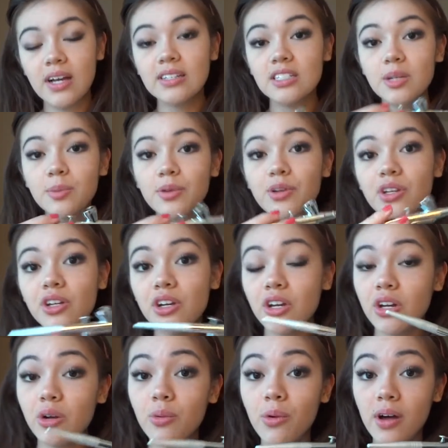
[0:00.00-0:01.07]
Typically, you're
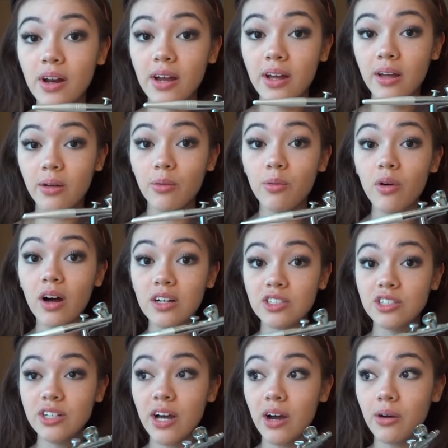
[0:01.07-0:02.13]
going to want to
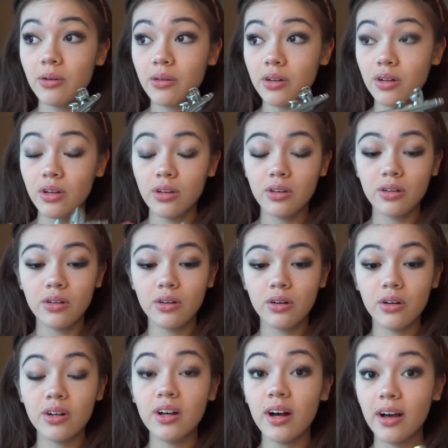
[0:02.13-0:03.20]
wash out
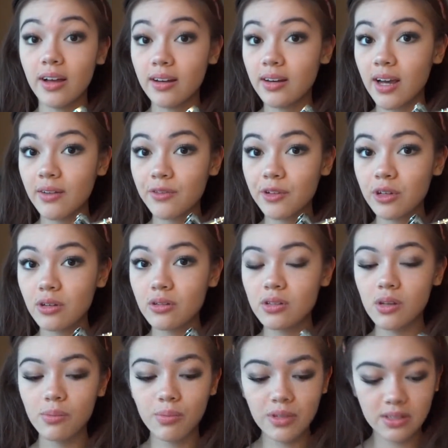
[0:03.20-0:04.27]
your gun after you use
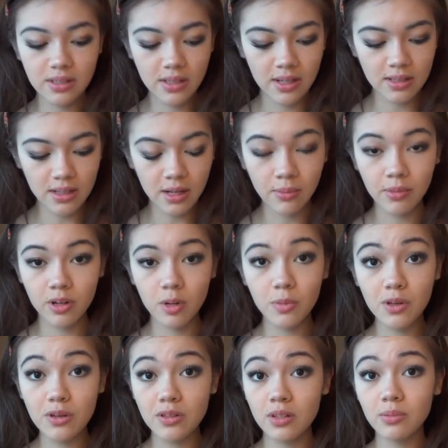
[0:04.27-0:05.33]
it, but since I'm going to
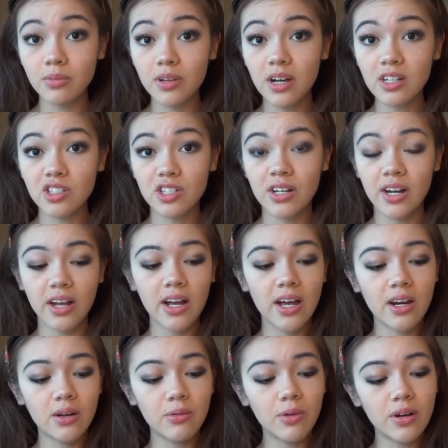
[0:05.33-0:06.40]
be using blush and I
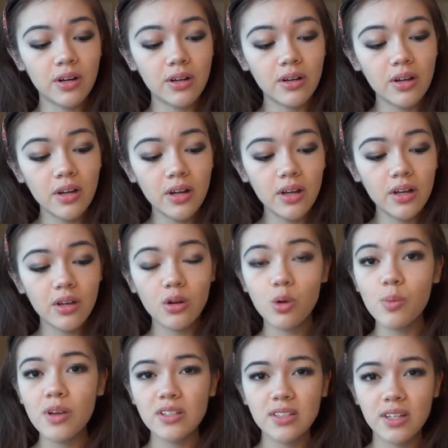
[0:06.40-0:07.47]
kind of want to, you
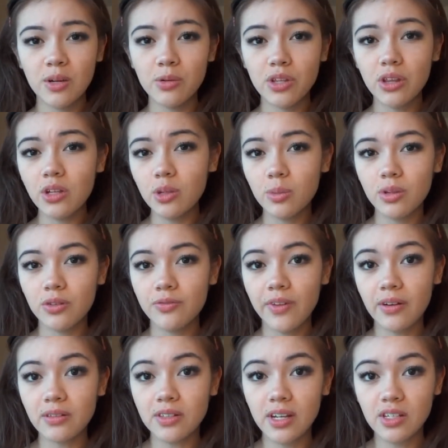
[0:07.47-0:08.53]
know, mix it in with a little bit of
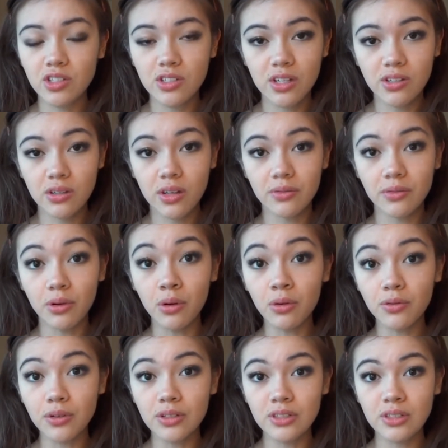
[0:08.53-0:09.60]
foundation that's left
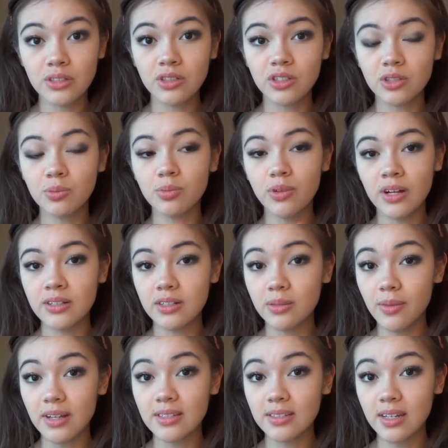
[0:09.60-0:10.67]
over to just blend in
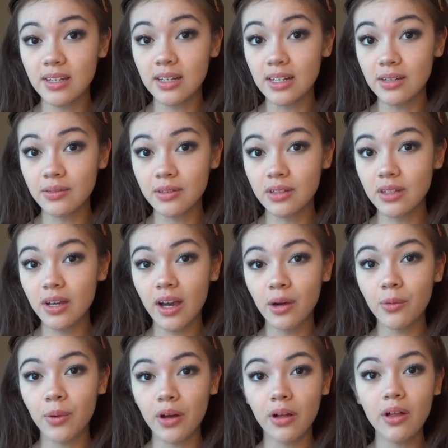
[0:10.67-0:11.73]
my skin evenly, I
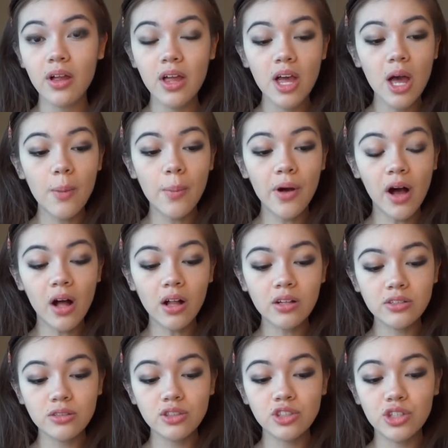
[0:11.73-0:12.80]
will. But I'll
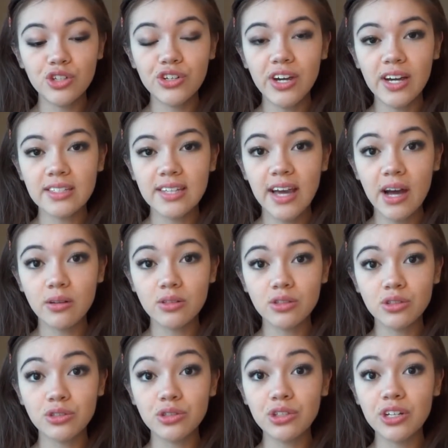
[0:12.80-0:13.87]
also show you guys how
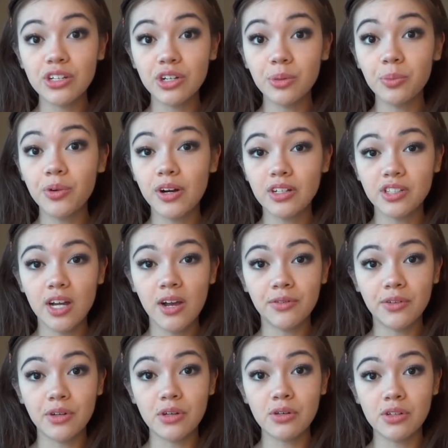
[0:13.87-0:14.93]
to clean your brush
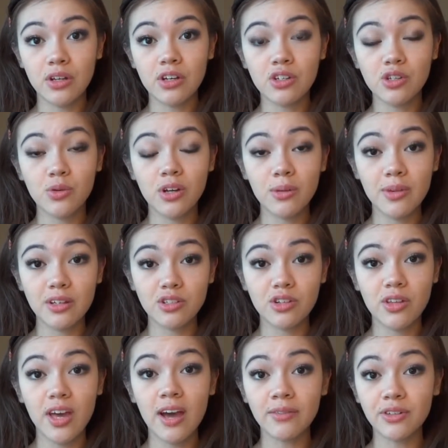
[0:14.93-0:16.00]
after you use it, because you want to make sure
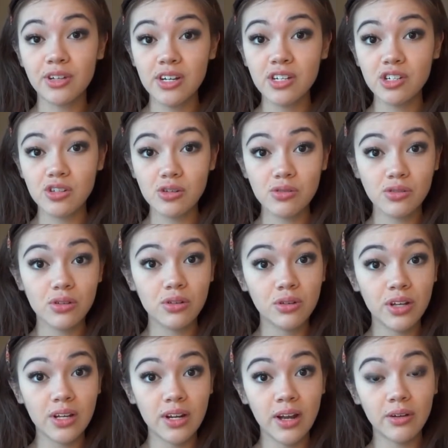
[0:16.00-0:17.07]
that after each use, you
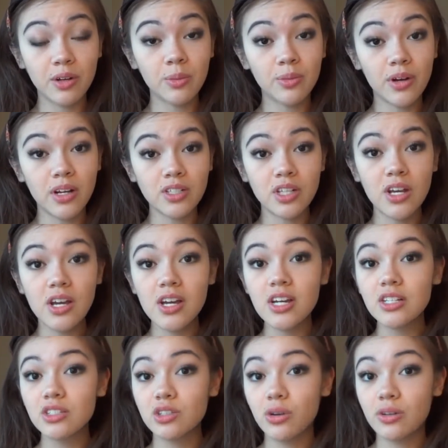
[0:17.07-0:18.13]
clean out your brush
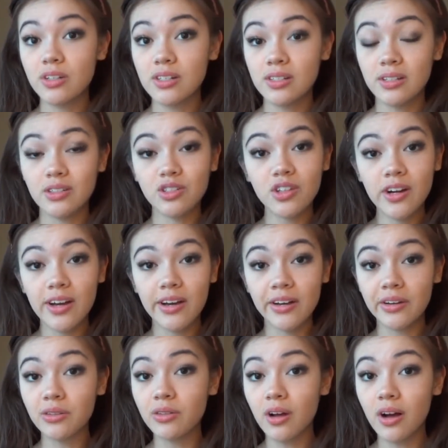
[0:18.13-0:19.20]
so it doesn't dry or
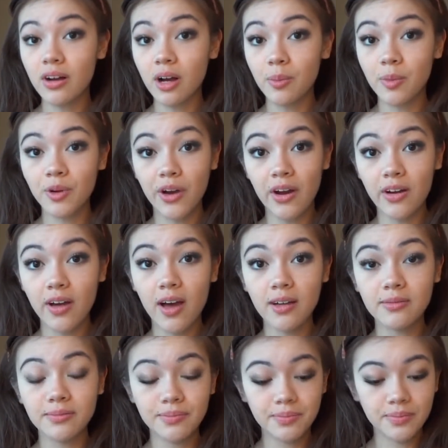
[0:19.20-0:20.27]
clog up your air
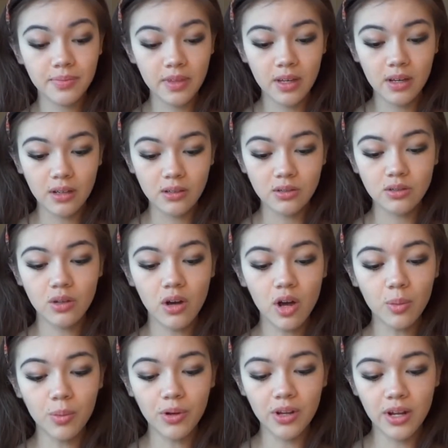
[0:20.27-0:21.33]
gun. So
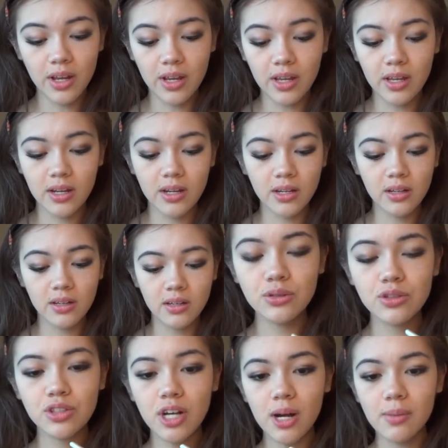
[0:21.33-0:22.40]
I'll put in
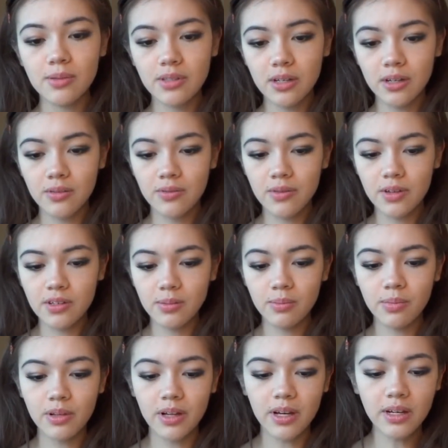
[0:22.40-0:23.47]
drops of this
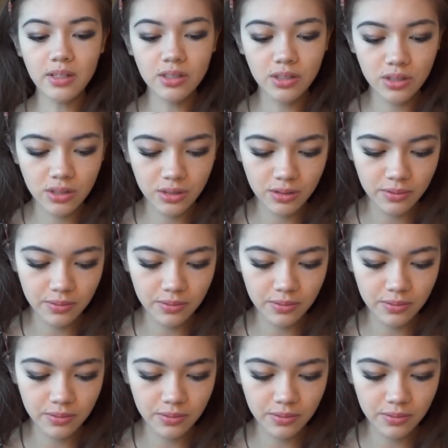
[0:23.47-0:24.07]
blush.